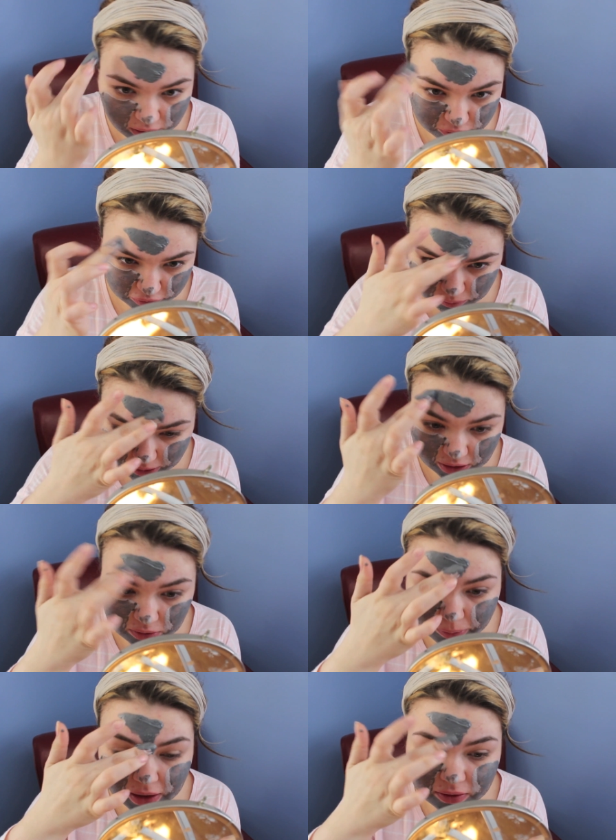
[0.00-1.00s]
a few
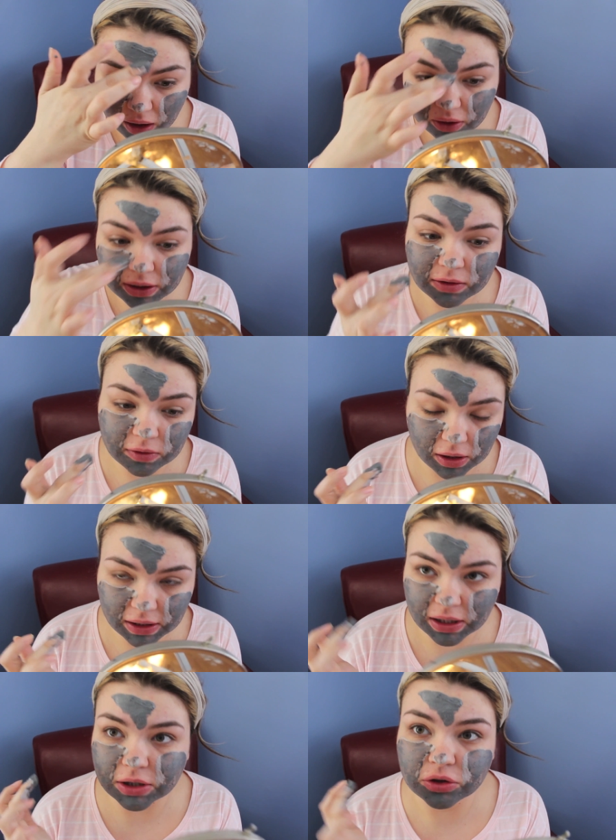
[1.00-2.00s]
minutes, but it's already
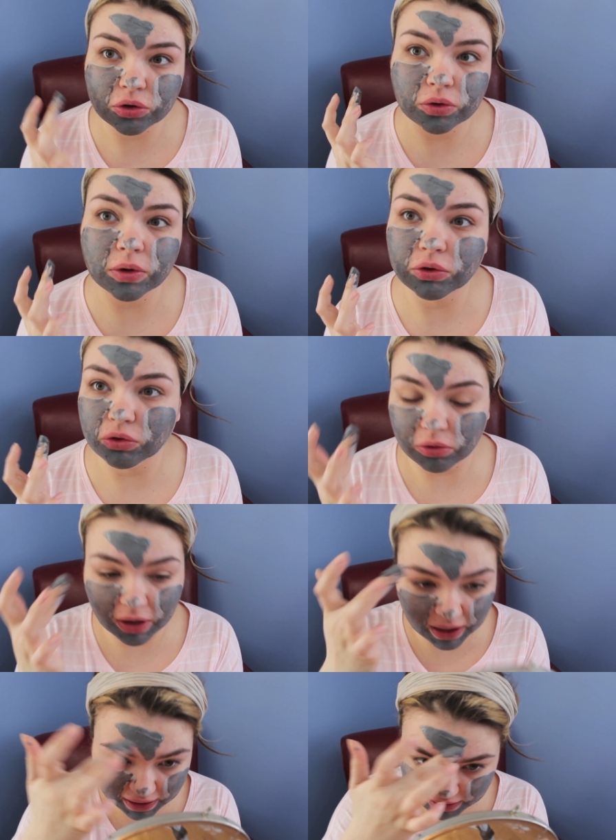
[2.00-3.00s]
starting to
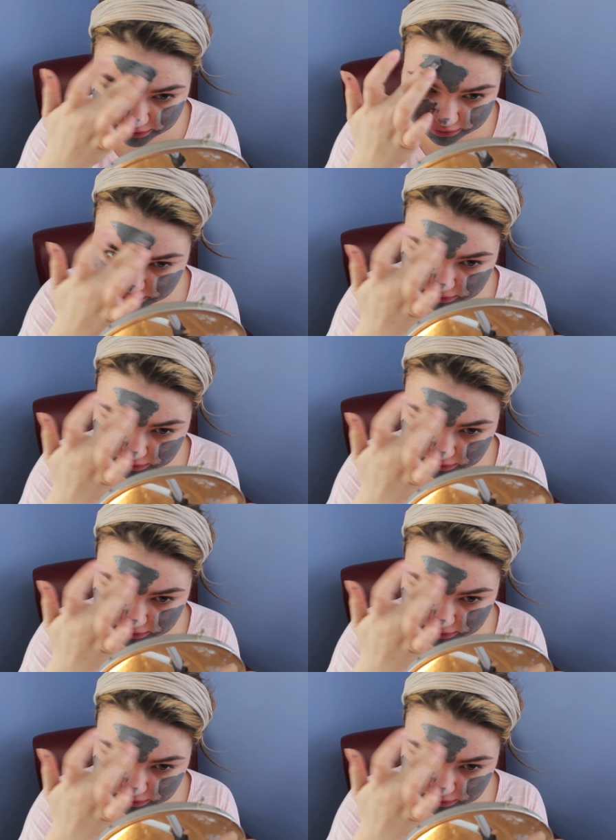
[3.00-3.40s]
dry.